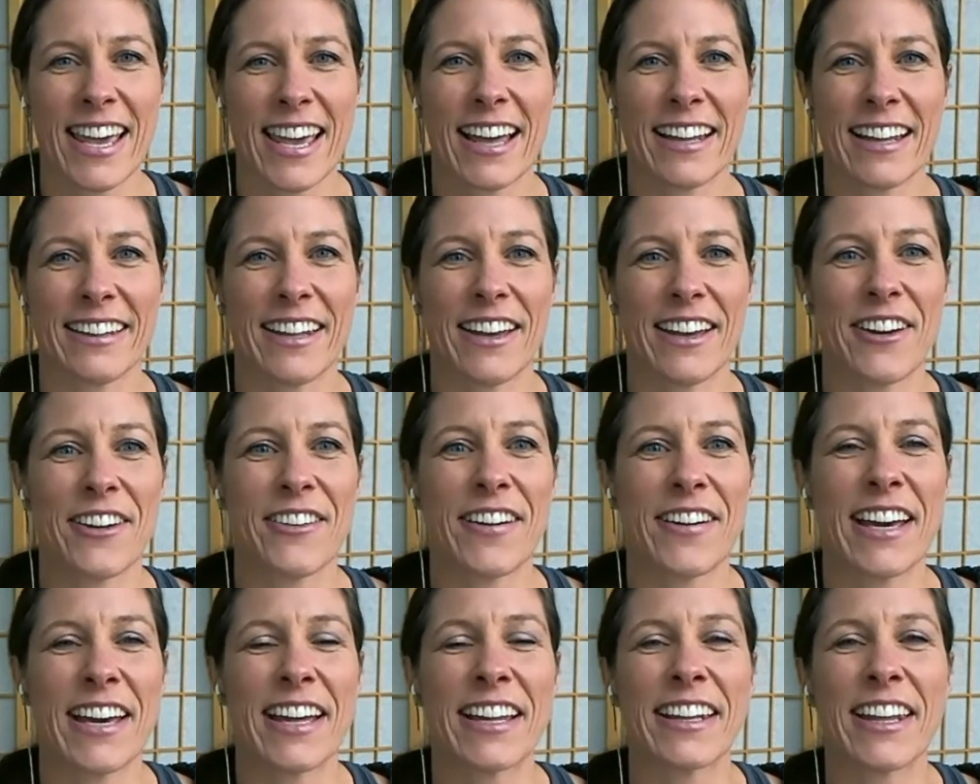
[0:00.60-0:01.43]

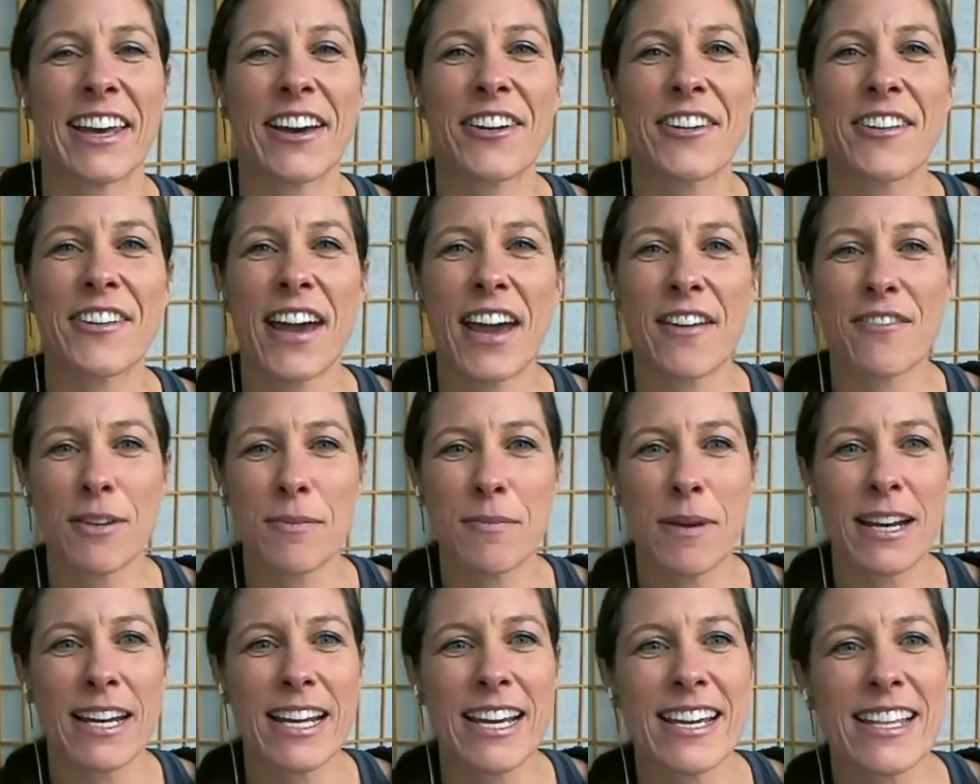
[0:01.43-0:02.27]
Hello, hello,
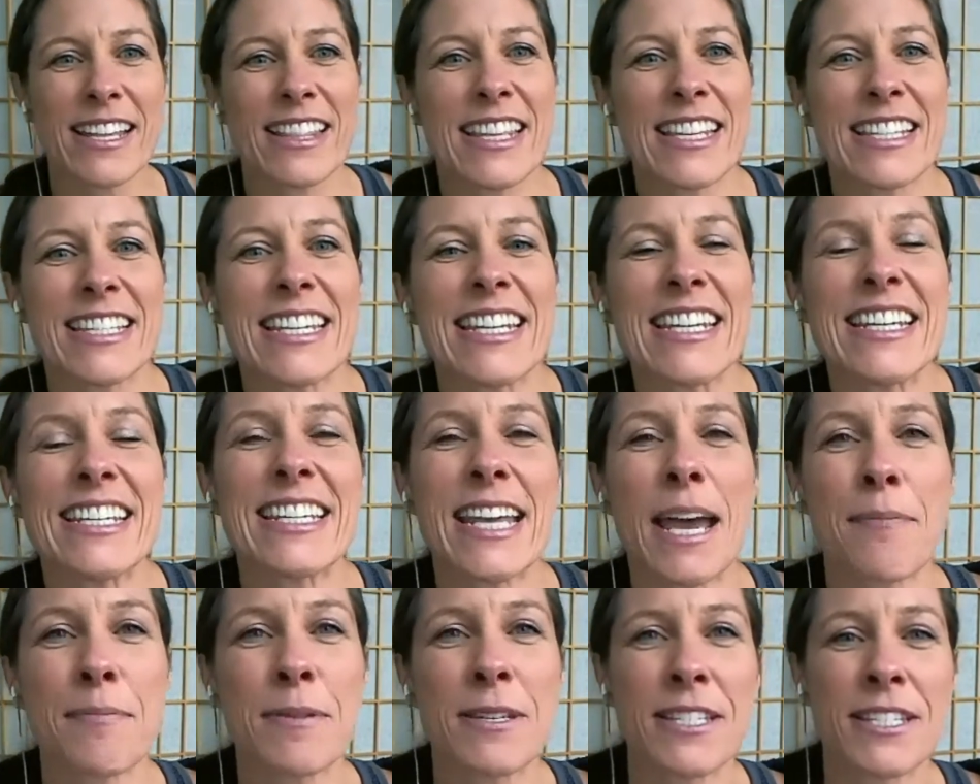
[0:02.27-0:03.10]
everybody. This is
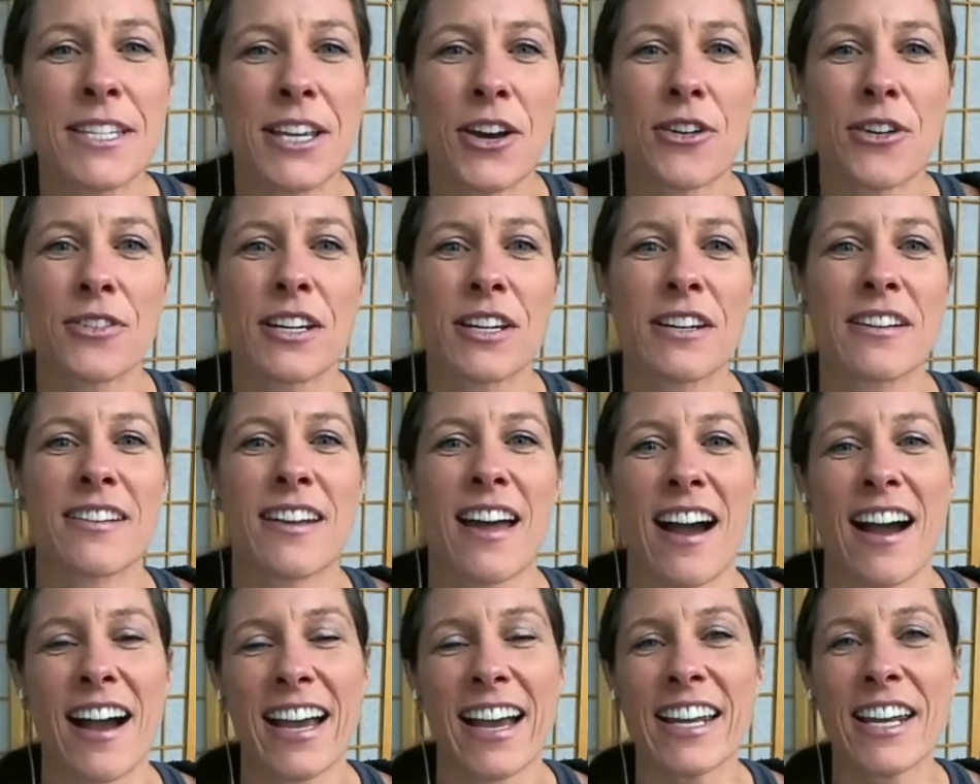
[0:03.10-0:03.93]
episode
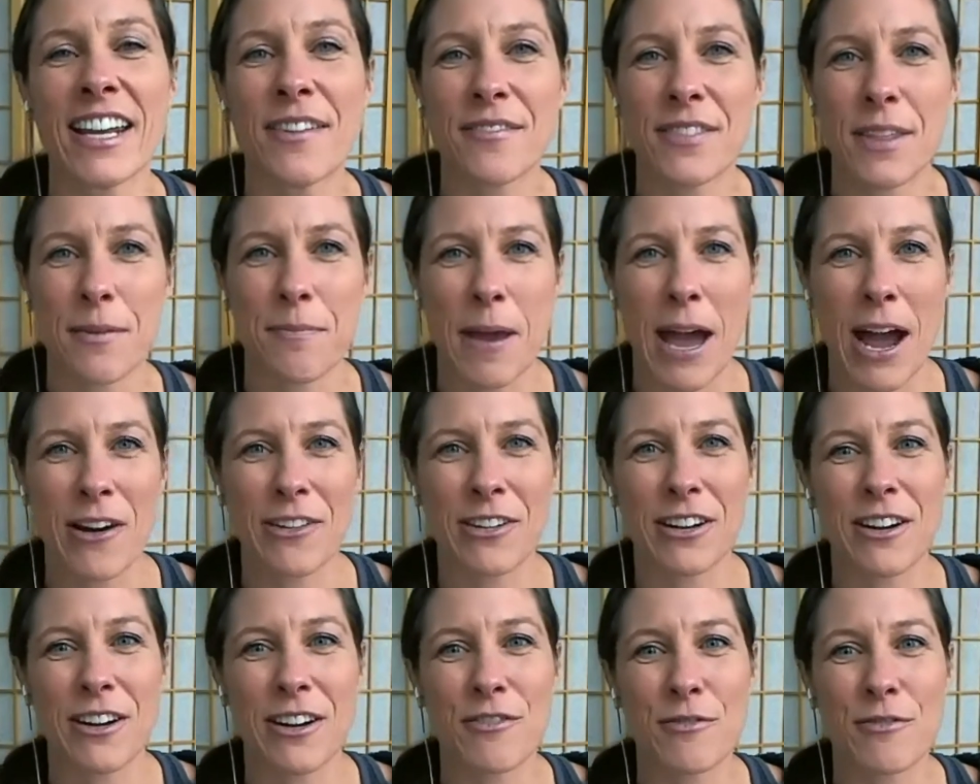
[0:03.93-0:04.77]
9 of The
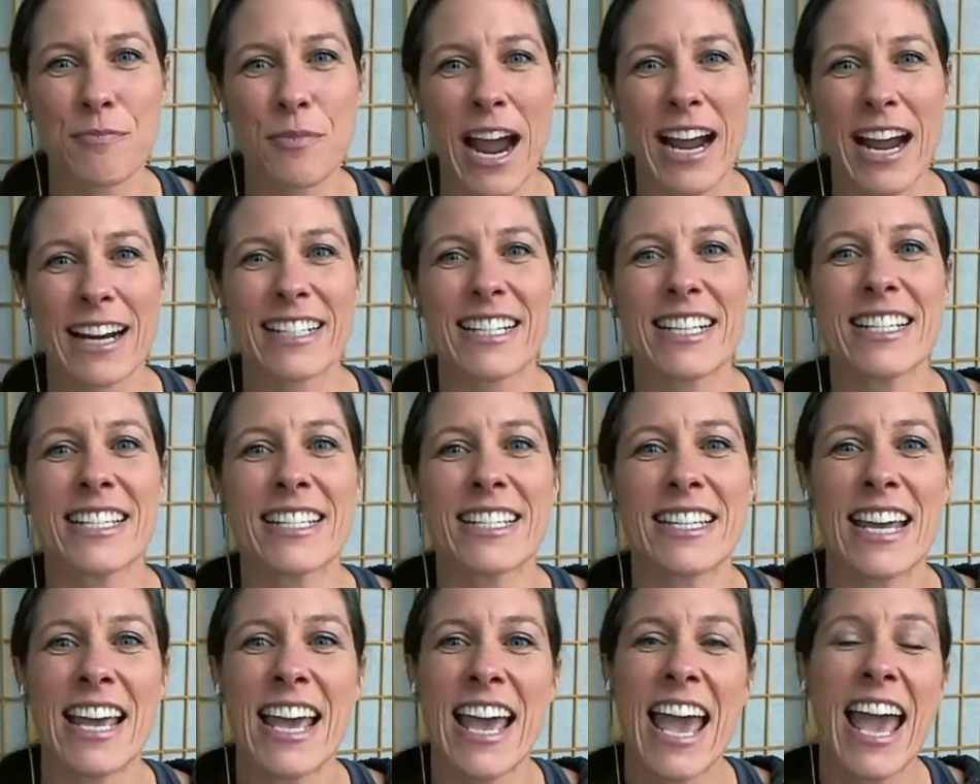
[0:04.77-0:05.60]
Power of
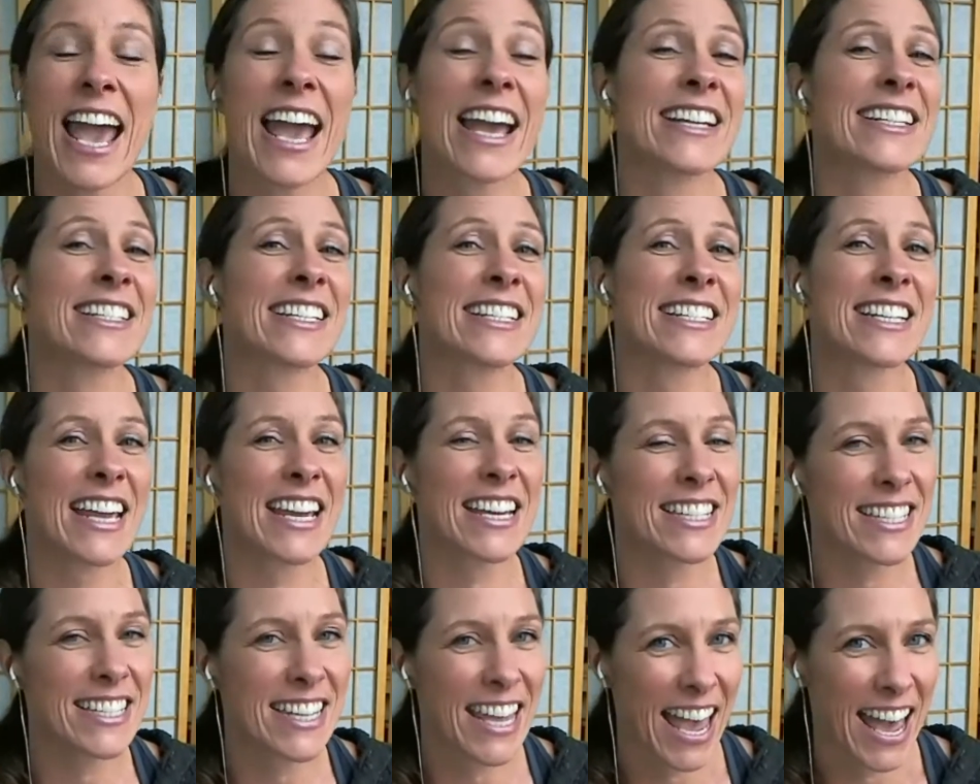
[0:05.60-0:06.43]
Practice, and
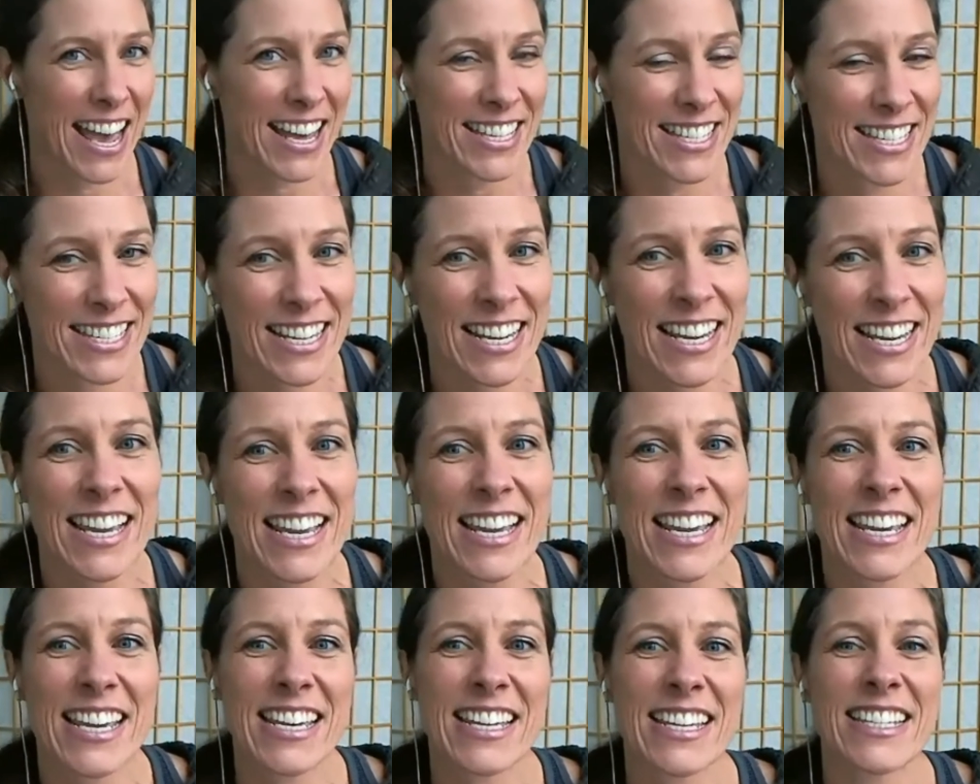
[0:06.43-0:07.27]
today's guest
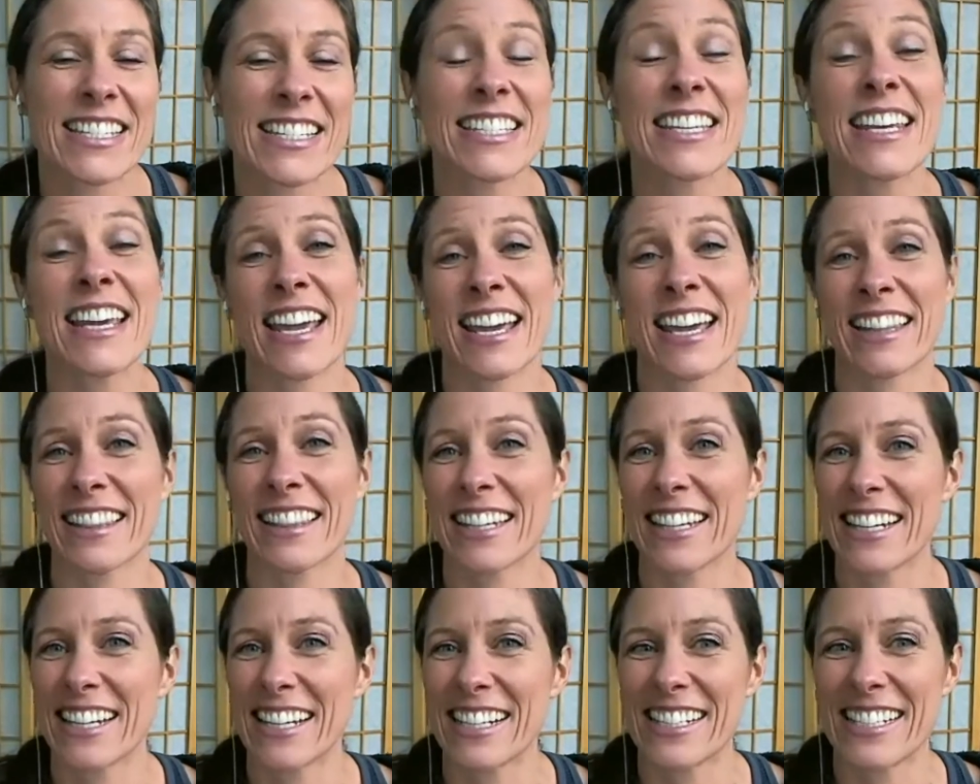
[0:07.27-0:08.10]
is
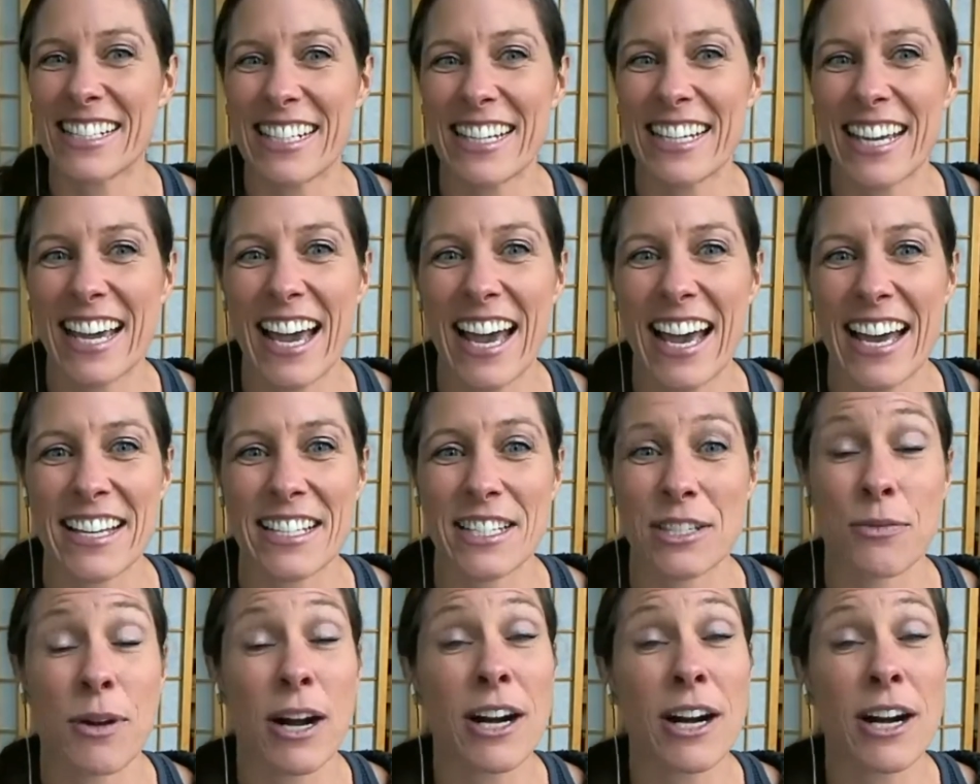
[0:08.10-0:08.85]
Anthony Diaz.